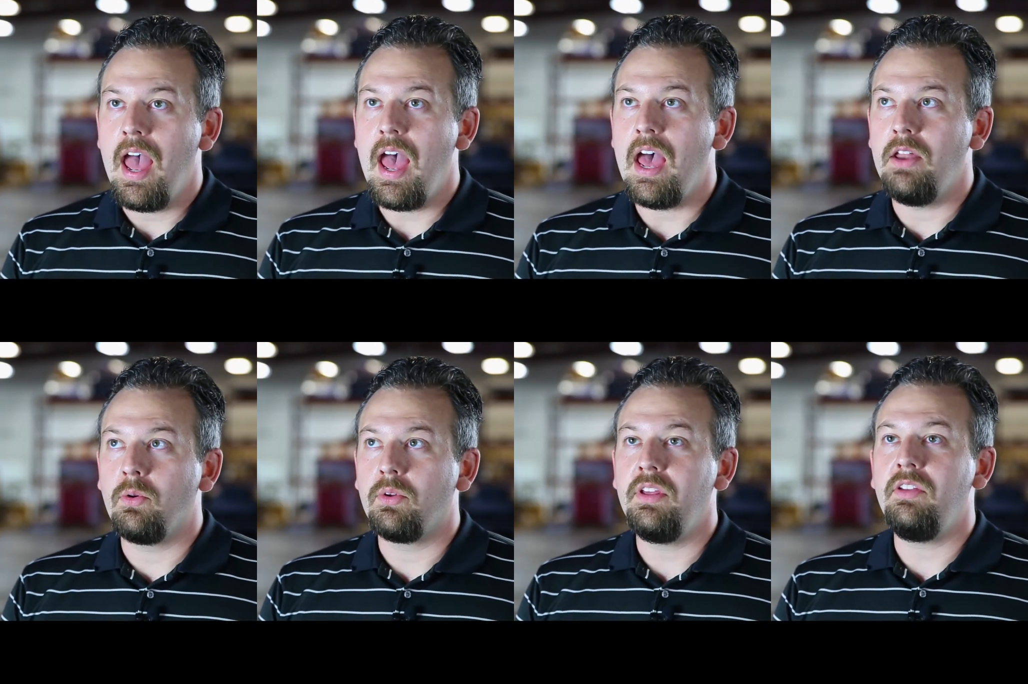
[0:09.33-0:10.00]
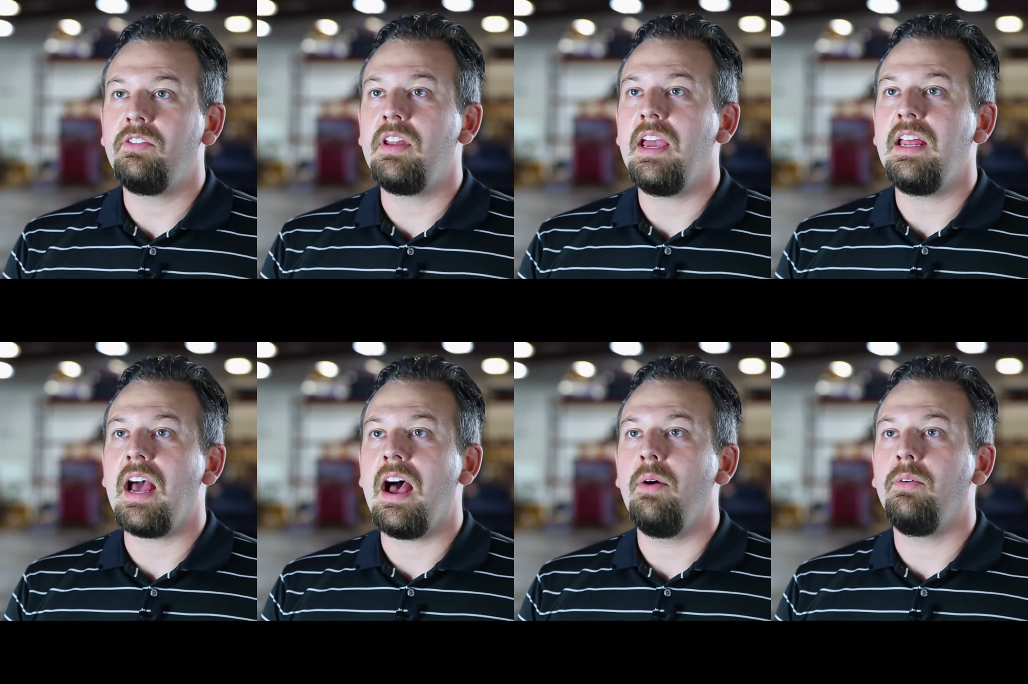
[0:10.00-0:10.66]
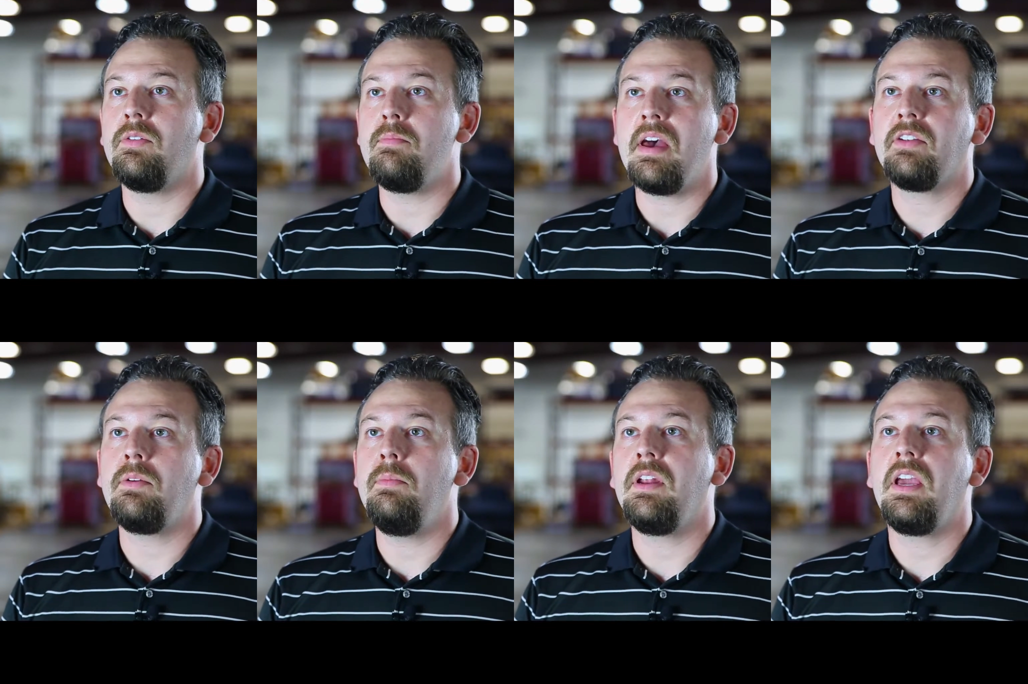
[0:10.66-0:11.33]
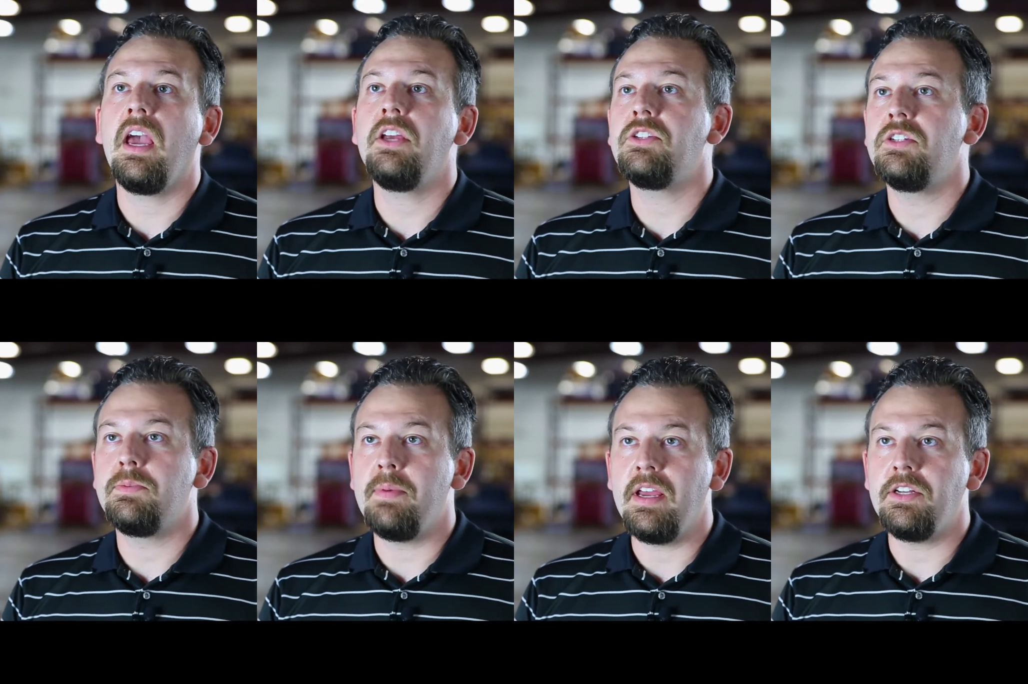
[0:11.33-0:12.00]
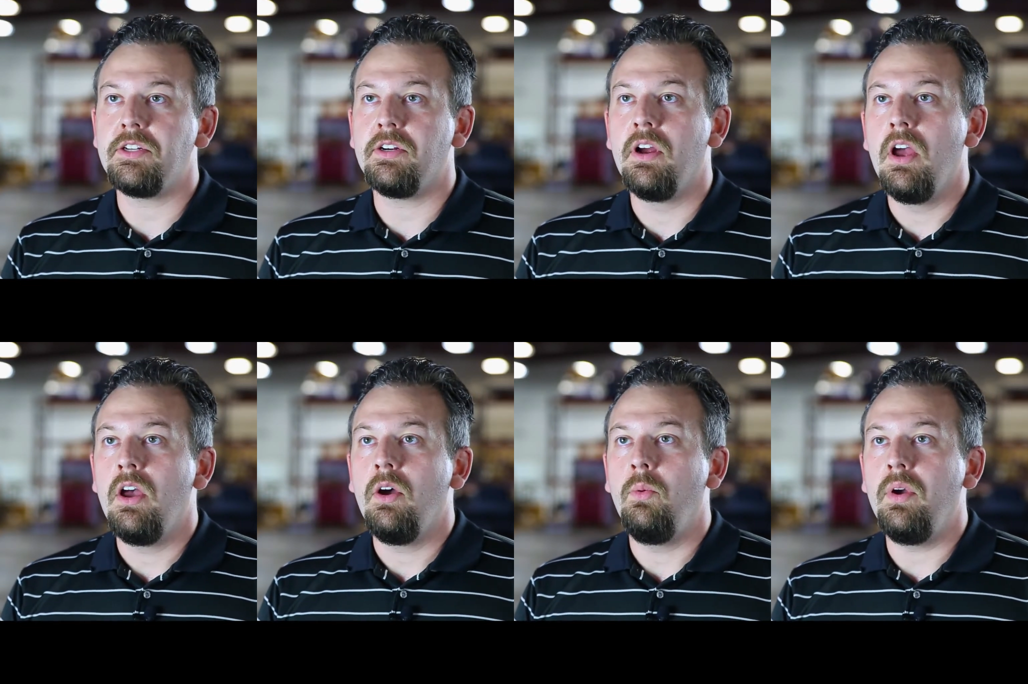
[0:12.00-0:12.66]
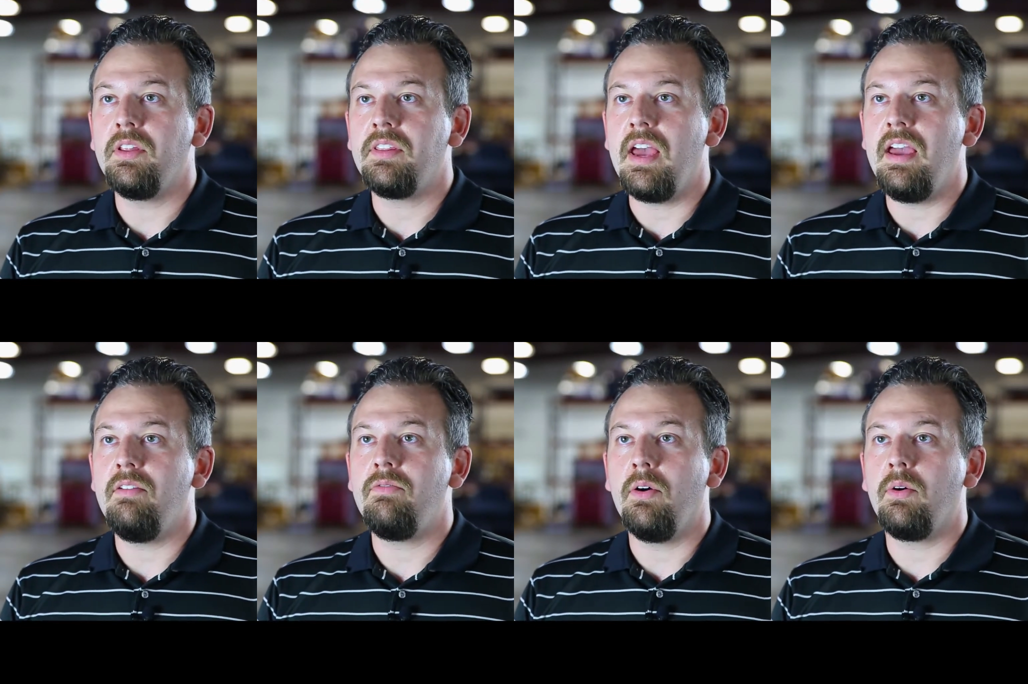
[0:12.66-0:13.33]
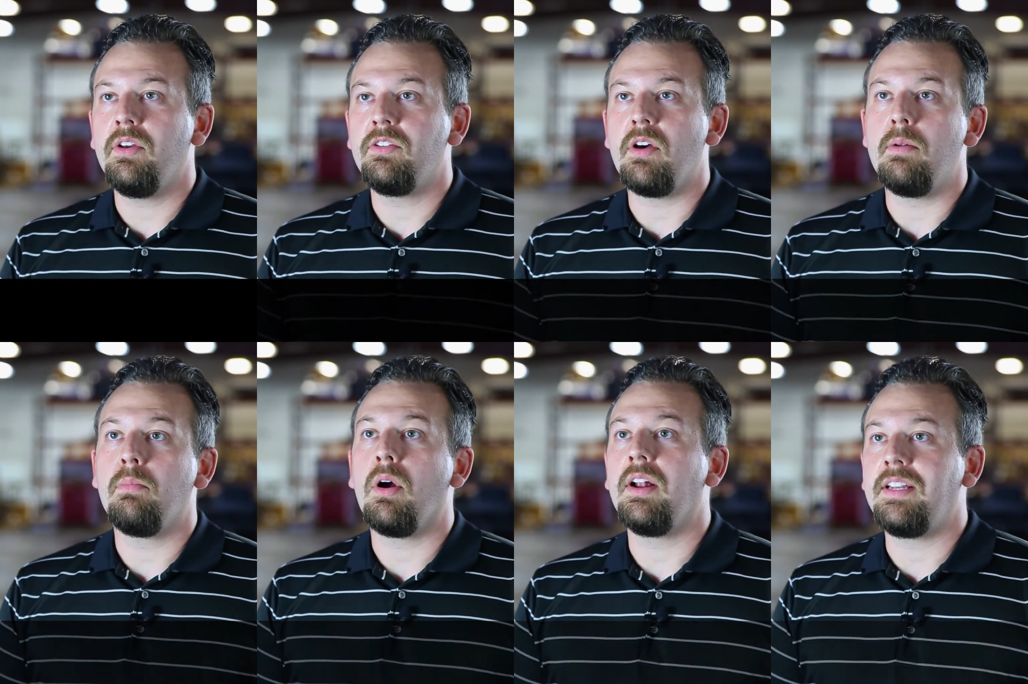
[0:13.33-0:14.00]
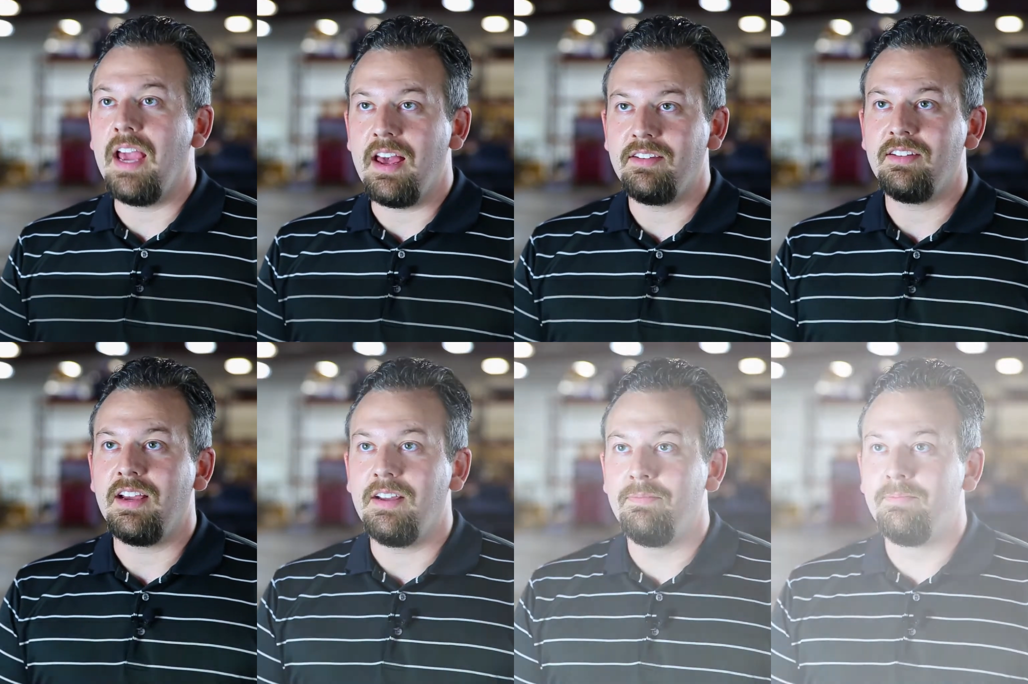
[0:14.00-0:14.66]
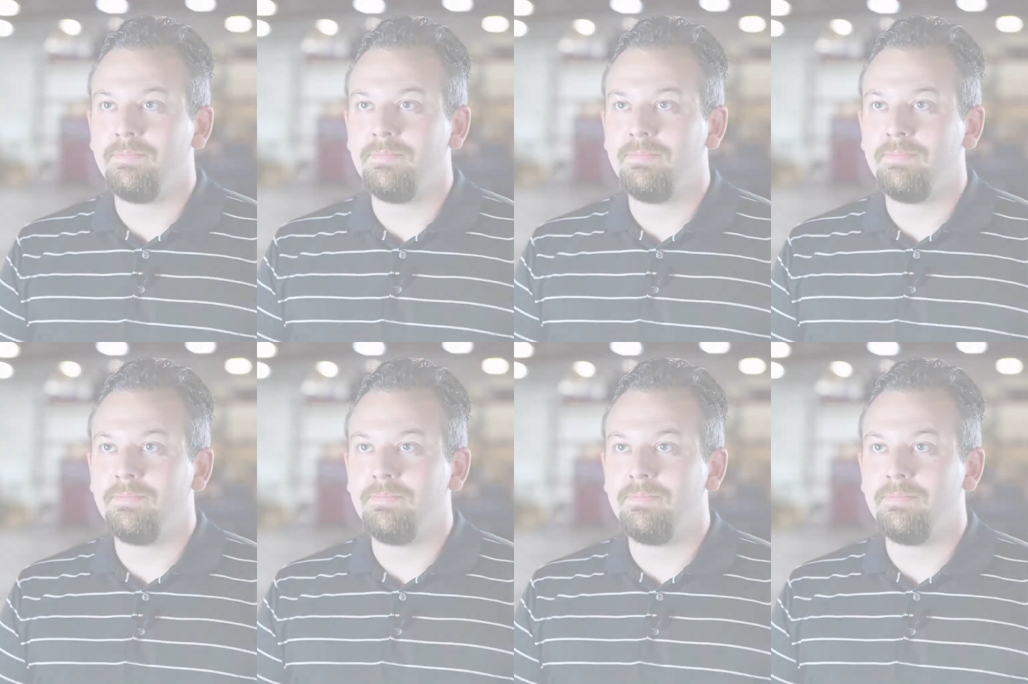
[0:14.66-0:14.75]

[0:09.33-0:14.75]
At Northeast State, I was a mass communications major with a focus on broadcasting.